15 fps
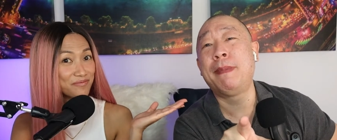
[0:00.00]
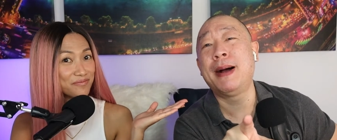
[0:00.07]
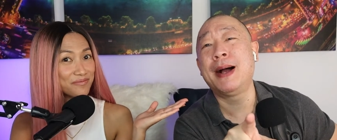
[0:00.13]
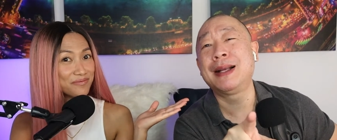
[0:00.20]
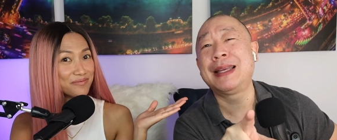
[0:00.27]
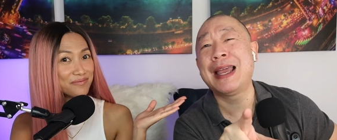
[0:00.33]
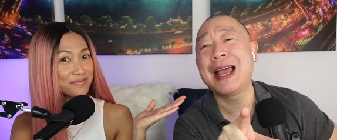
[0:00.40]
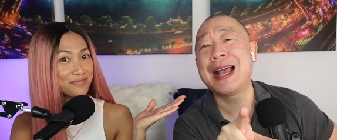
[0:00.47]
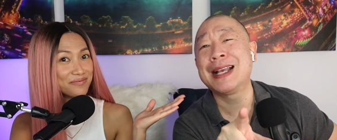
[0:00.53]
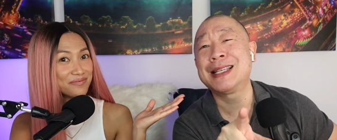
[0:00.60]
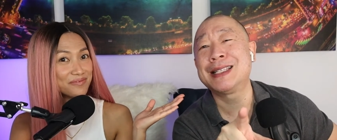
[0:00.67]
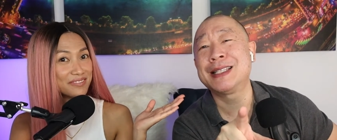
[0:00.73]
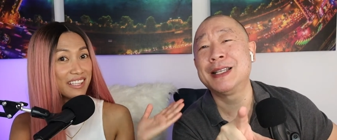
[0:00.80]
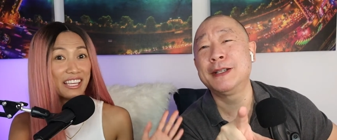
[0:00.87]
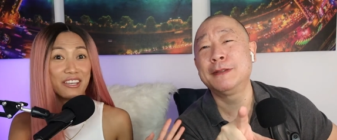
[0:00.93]

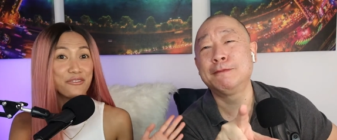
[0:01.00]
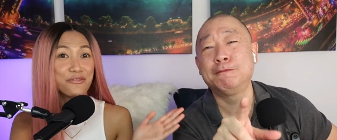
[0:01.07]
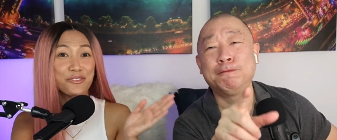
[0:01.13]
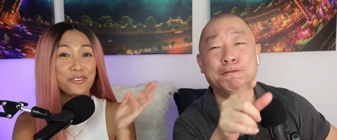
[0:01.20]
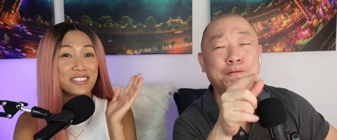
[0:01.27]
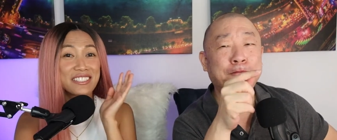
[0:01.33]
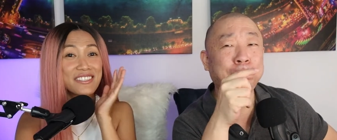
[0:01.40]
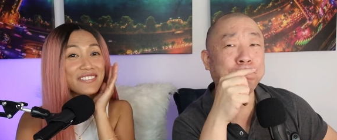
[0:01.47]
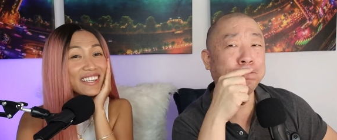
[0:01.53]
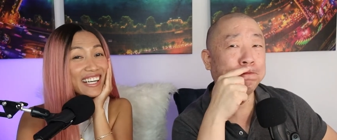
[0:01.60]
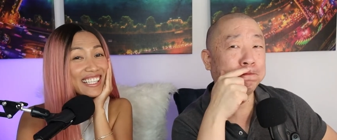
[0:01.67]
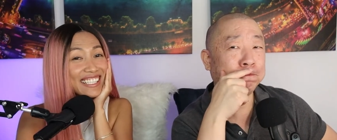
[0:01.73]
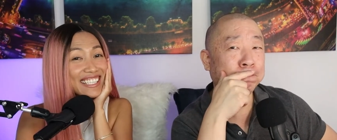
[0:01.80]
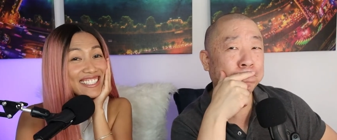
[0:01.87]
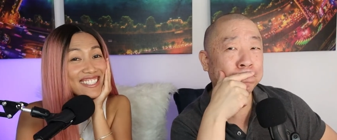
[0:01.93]
Speaker 1: podcast.
Speaker 2: And if you want some
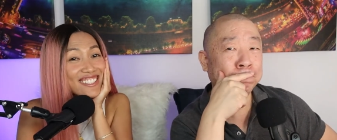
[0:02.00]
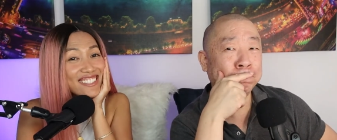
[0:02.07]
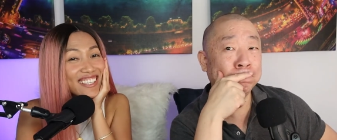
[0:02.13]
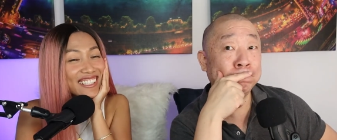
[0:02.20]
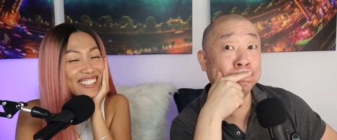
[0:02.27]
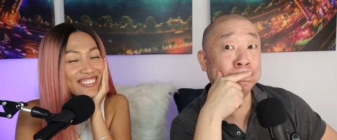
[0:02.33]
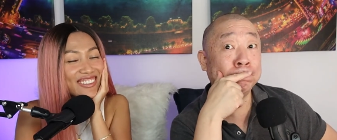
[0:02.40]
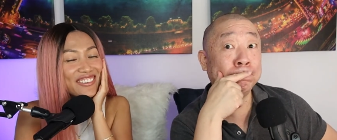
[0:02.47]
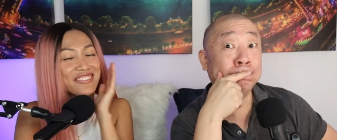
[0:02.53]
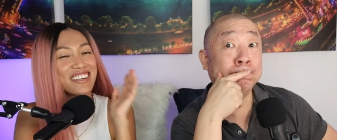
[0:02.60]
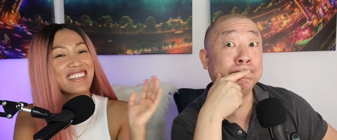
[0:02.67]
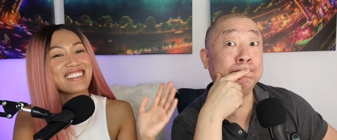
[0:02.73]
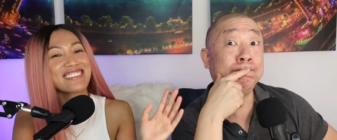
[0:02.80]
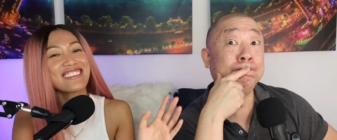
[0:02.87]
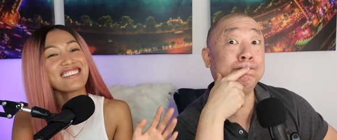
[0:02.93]
hotness, check out my
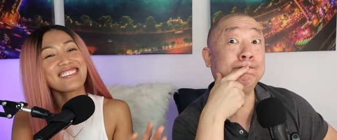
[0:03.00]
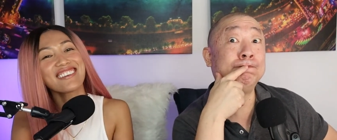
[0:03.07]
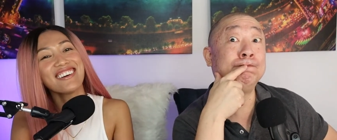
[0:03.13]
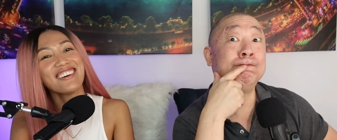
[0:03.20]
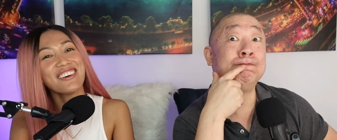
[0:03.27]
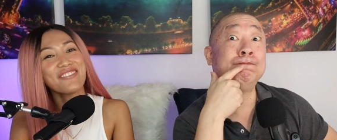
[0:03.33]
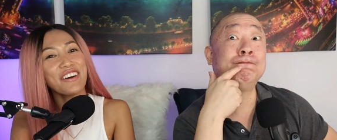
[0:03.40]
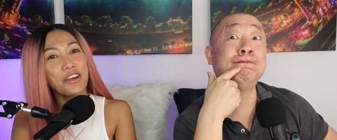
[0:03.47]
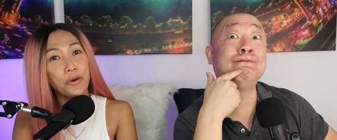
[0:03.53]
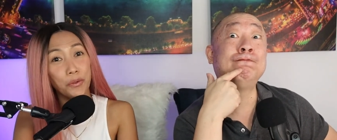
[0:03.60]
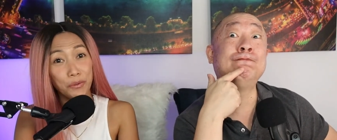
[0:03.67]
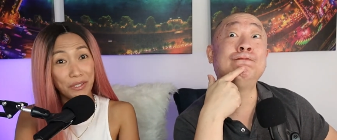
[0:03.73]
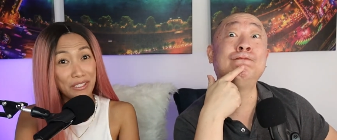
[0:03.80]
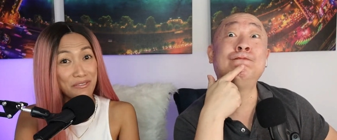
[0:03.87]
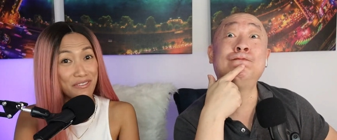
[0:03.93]
fantasy show mm, on my
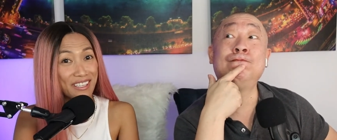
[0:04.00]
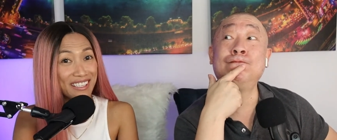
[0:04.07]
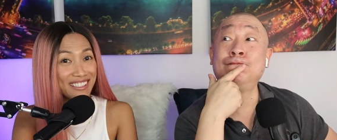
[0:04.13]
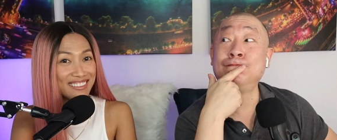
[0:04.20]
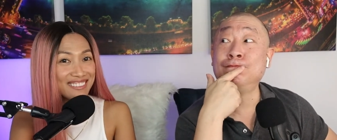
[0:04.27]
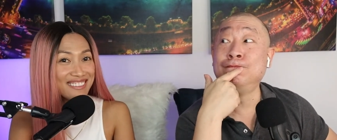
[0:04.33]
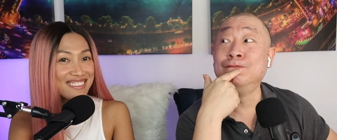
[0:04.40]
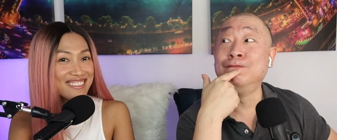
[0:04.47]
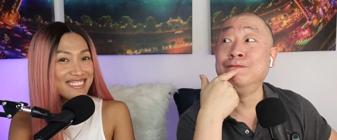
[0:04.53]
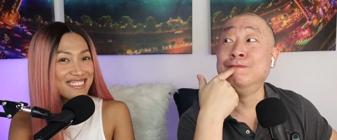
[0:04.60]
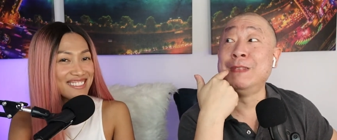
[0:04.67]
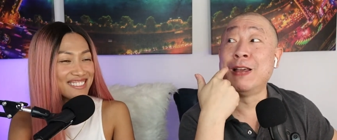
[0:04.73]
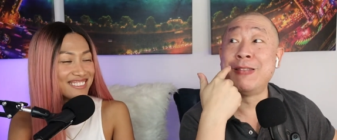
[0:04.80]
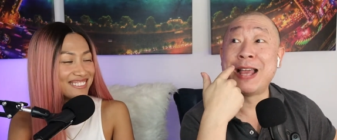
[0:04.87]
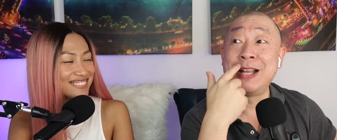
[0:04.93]
OnlyFans. Mm,
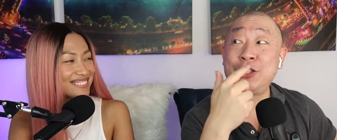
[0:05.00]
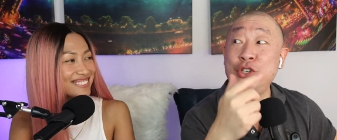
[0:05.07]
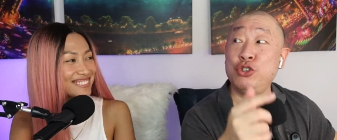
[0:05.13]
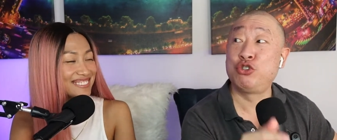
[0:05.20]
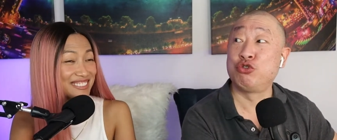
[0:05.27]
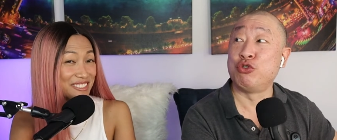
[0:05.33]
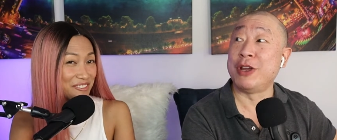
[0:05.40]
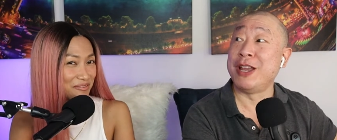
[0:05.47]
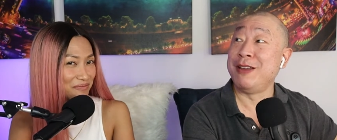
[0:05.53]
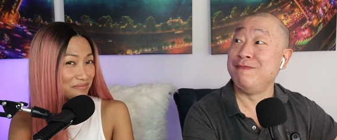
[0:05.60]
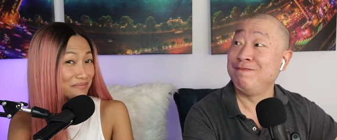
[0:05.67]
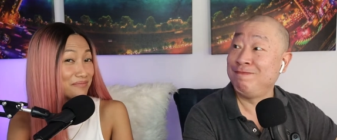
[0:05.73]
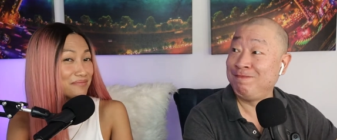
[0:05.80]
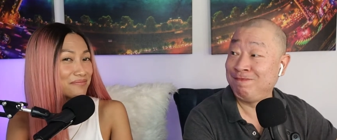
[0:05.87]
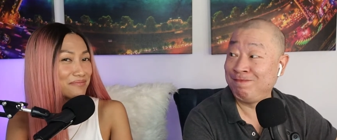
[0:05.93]
now
Speaker 1: that's a
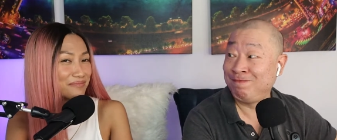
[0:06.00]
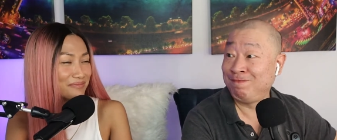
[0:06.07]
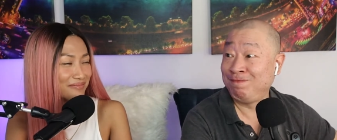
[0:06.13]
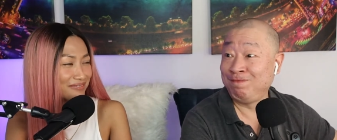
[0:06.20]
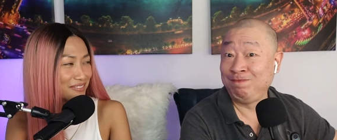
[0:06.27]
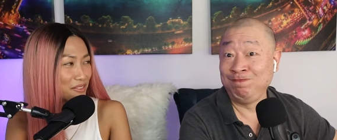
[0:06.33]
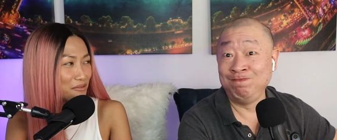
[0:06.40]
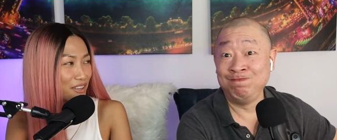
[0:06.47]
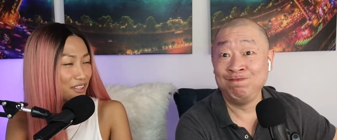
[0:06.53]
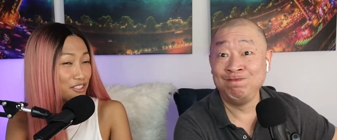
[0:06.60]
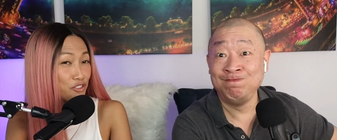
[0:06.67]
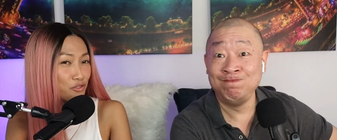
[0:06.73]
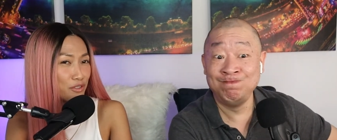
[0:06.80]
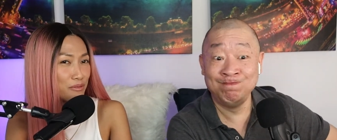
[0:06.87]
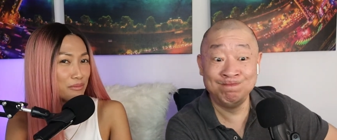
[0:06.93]
dream.
Speaker 2: Mm-hmm, very
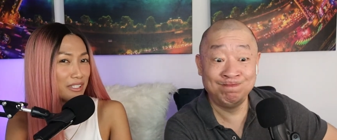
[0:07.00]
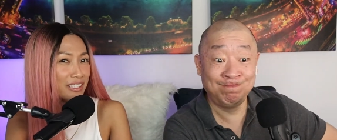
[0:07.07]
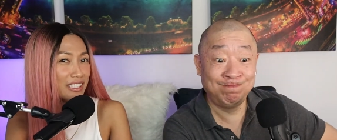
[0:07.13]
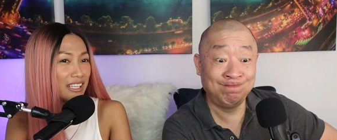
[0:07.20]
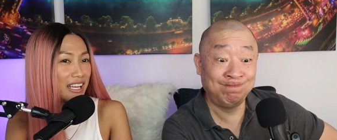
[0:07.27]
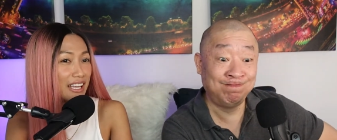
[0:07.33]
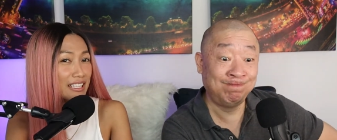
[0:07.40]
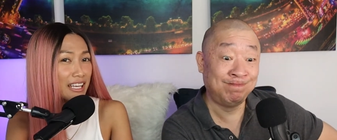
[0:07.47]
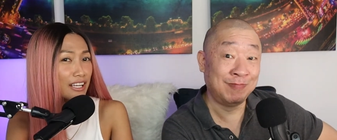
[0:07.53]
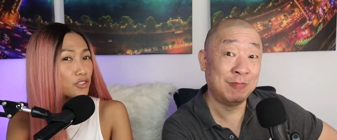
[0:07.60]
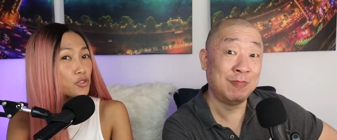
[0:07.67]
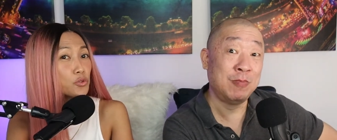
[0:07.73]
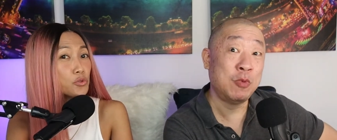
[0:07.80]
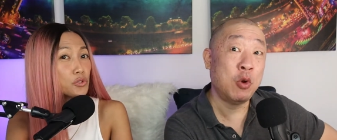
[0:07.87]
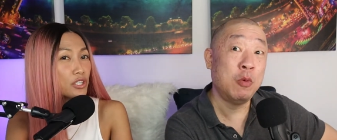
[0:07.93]
dreamy. Mm. Not
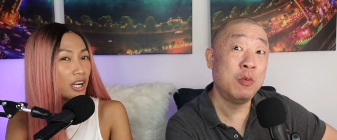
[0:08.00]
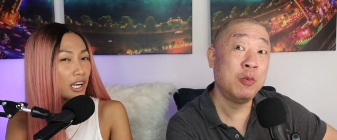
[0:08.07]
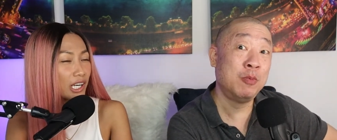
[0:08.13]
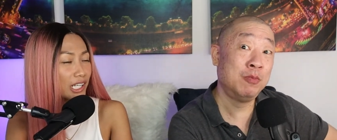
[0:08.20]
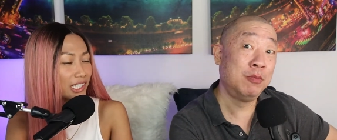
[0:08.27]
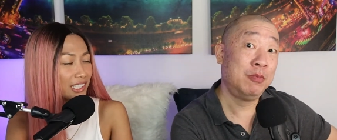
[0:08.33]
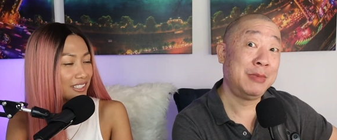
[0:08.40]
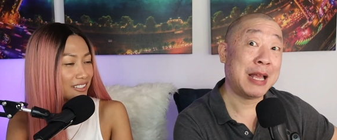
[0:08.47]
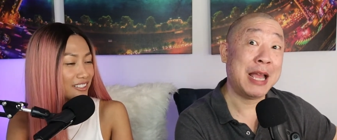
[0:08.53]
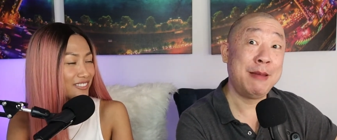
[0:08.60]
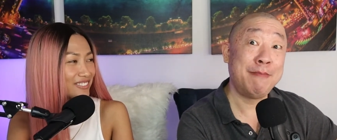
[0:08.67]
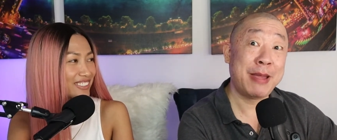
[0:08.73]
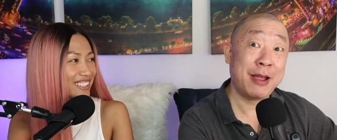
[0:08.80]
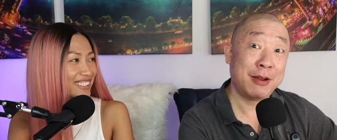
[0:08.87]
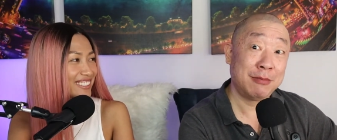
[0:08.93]
too dark.
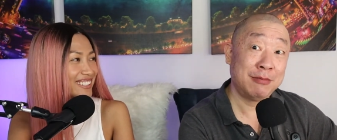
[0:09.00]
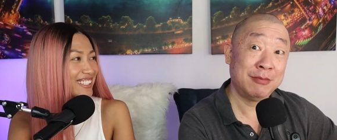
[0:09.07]
Nightmare.